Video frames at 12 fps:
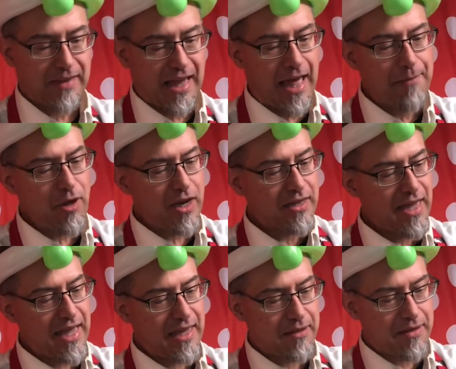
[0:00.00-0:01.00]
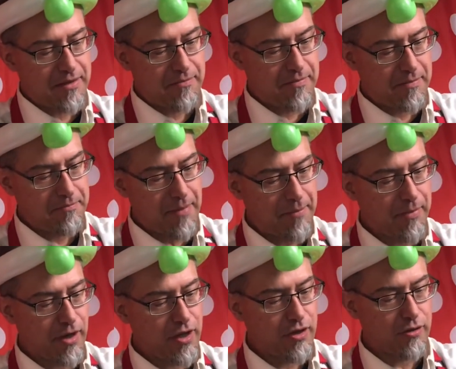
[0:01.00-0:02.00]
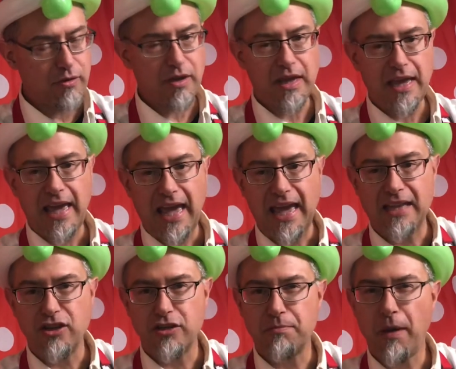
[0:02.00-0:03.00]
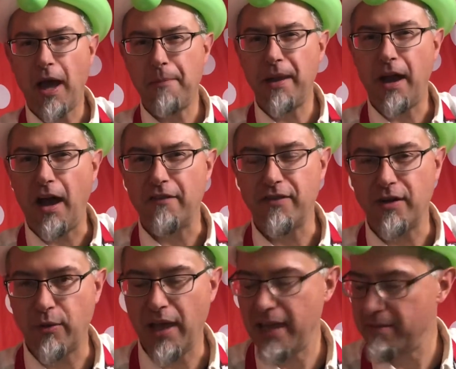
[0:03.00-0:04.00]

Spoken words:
I'm going to take my balloon and just pop it off, okay?